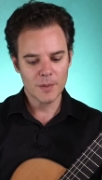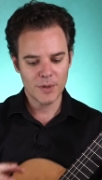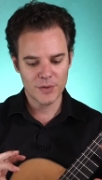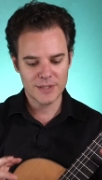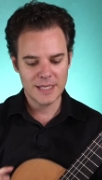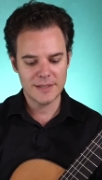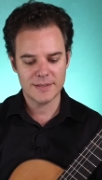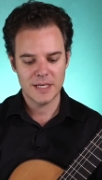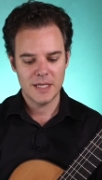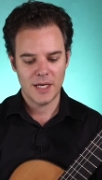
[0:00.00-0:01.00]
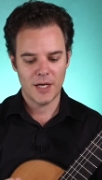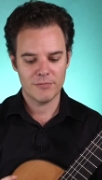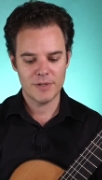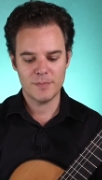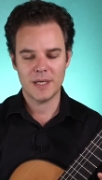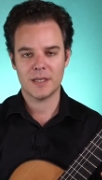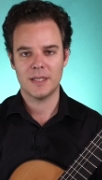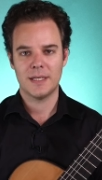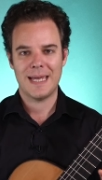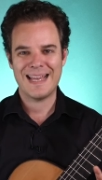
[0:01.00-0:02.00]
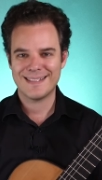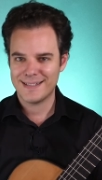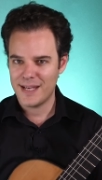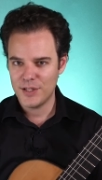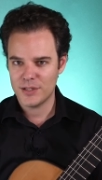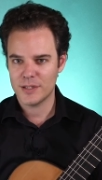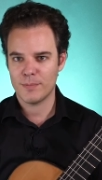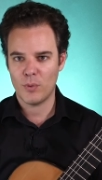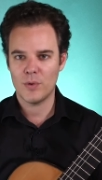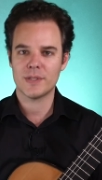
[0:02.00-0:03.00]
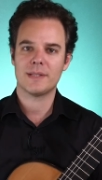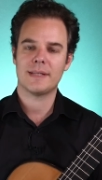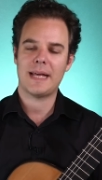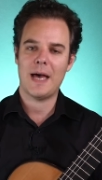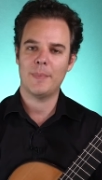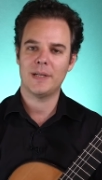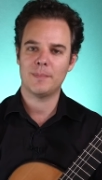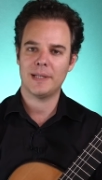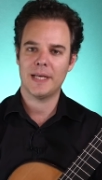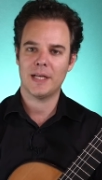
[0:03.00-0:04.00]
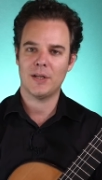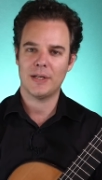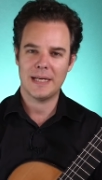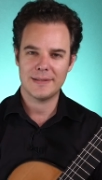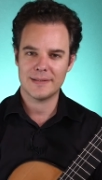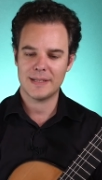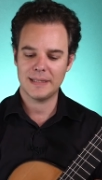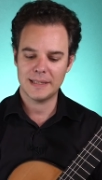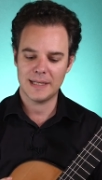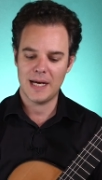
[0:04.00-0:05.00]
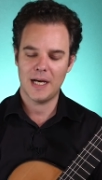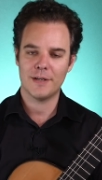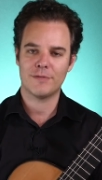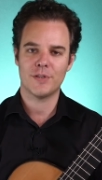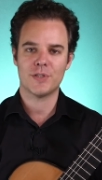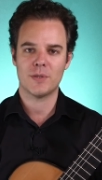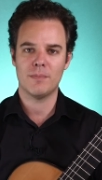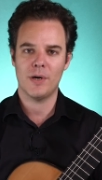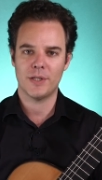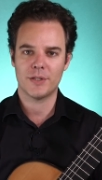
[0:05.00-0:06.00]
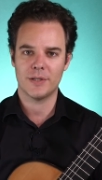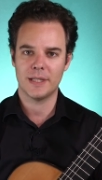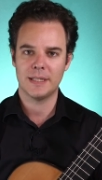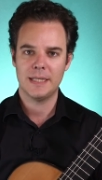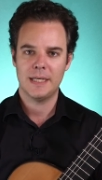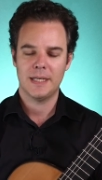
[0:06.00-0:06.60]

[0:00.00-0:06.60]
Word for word: Because these are rhythmic hesitations, pauses that happen in playing a lot, and it's a little hard for us to monitor it